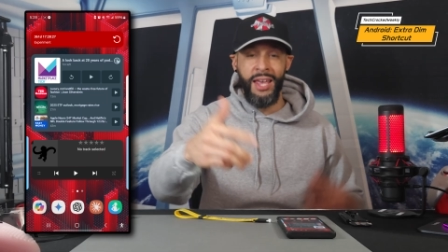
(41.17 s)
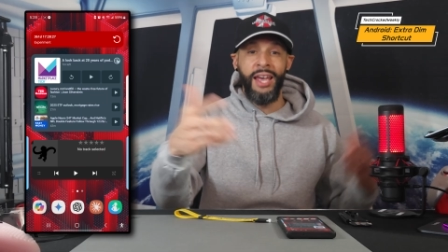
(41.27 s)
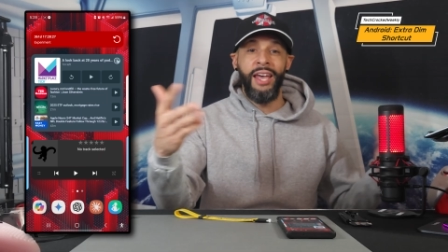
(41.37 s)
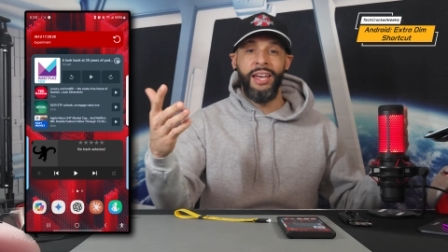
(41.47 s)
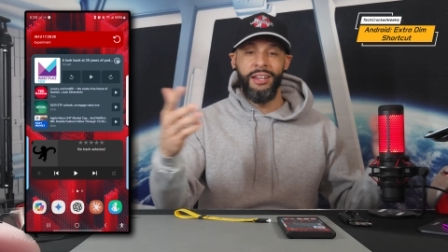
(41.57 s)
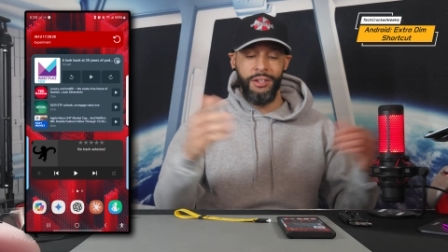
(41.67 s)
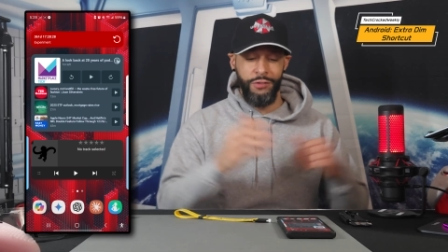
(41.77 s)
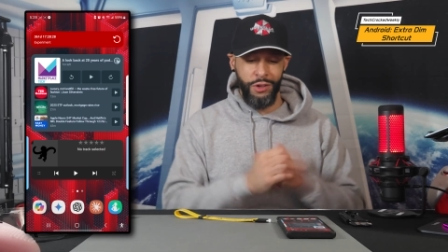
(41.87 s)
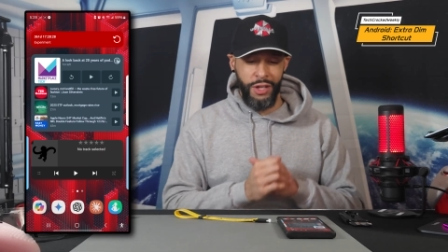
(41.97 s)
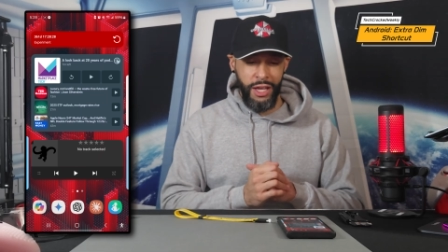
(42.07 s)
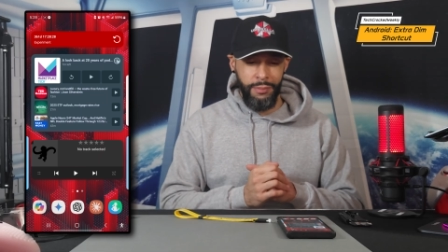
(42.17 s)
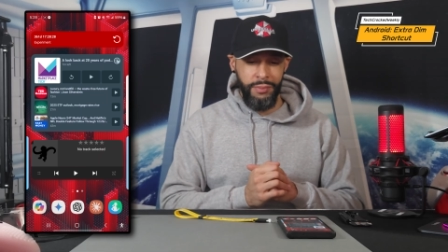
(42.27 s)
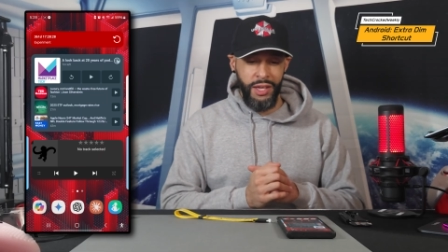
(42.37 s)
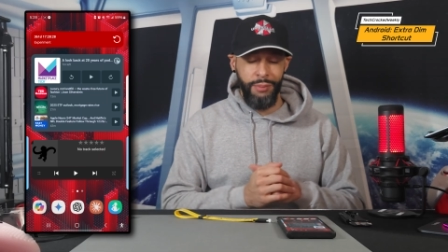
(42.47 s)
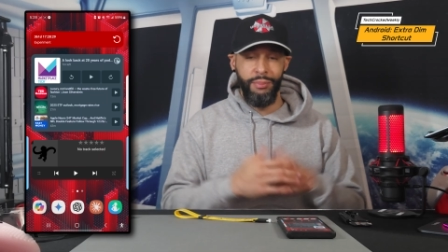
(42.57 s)
And if you're like
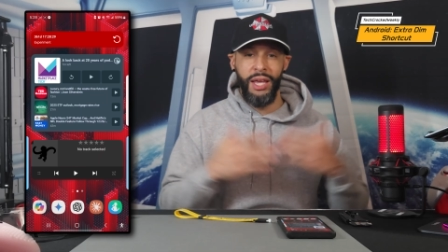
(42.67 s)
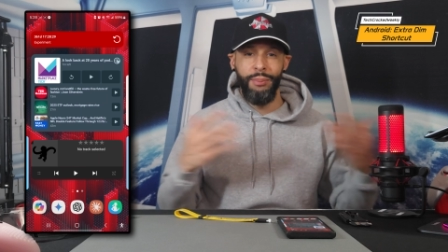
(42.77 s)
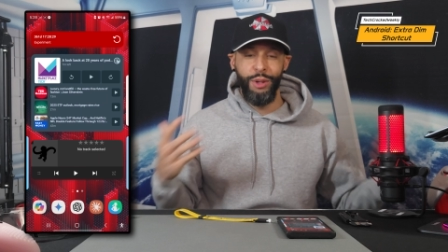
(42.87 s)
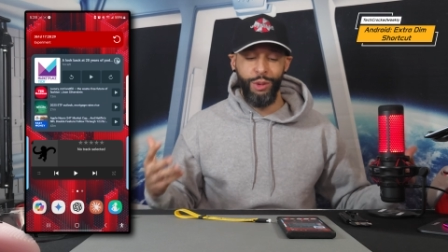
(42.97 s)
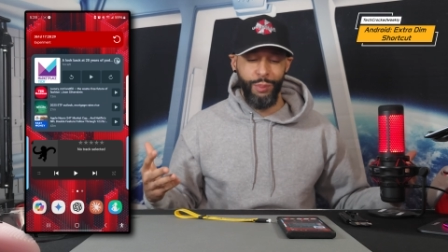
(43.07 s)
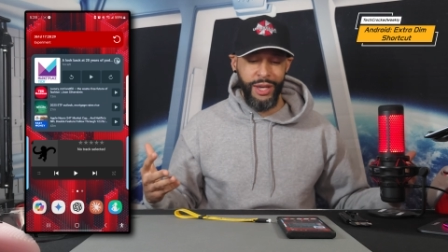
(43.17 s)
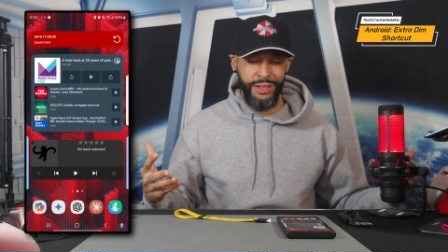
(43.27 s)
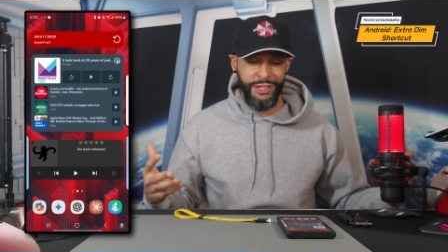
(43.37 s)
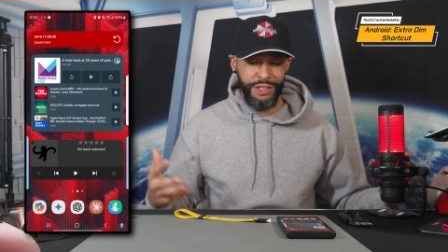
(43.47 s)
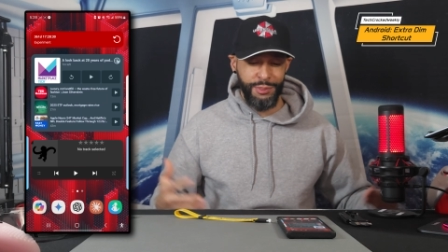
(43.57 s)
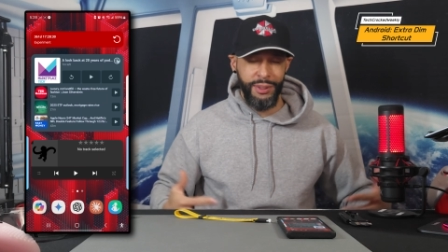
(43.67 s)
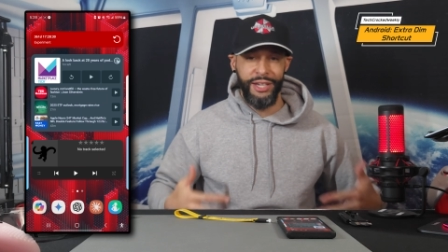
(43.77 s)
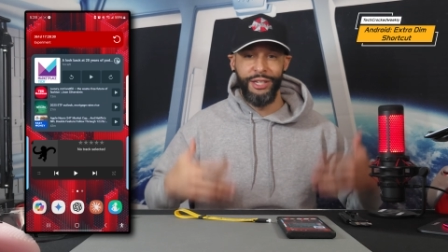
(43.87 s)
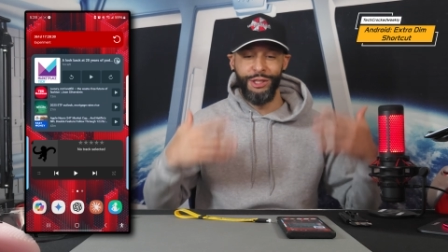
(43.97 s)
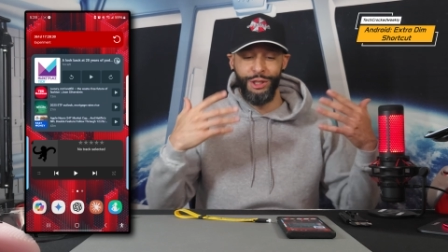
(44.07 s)
me, maybe you made the
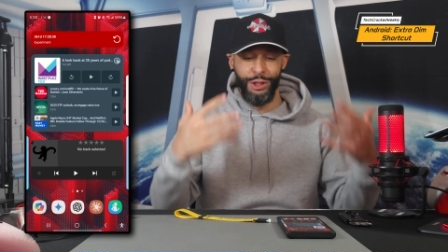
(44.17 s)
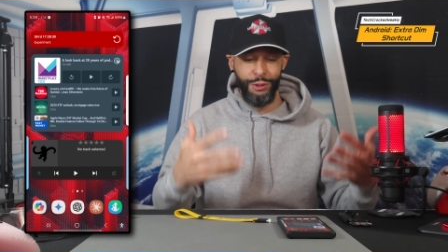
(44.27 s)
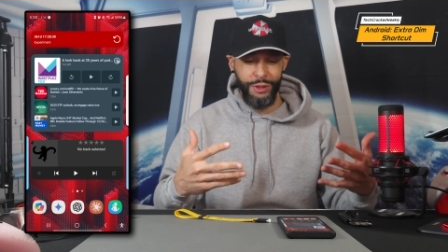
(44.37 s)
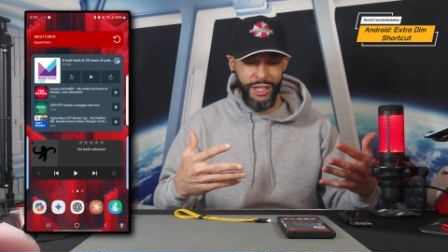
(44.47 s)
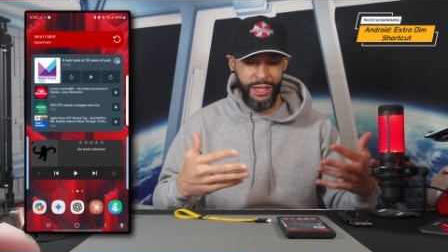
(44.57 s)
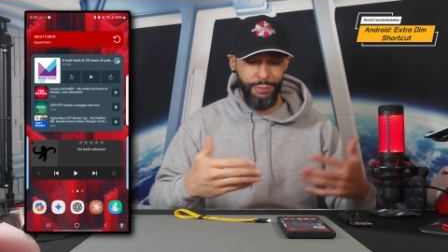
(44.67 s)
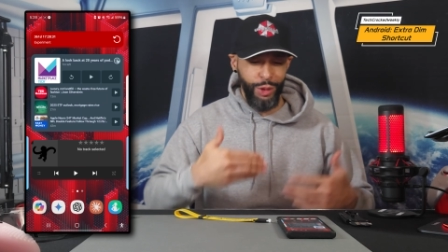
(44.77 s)
display too dim,